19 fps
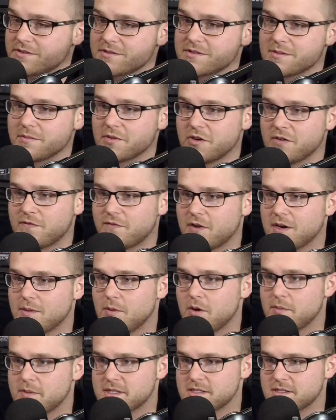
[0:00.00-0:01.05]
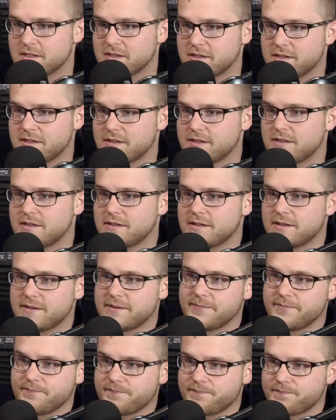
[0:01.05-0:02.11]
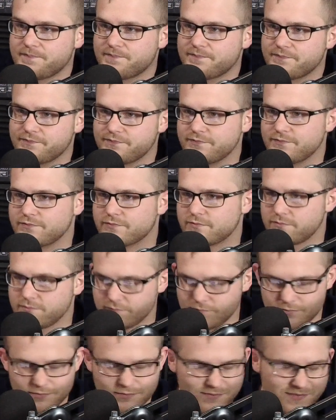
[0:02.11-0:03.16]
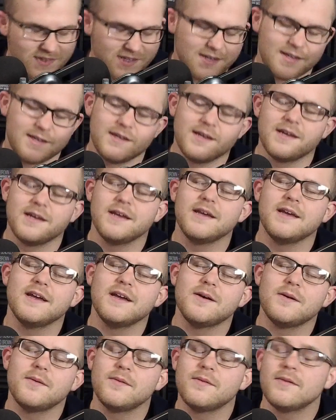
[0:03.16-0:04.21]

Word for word: Some Would it be? Moments a have you scene it podcast without bringing up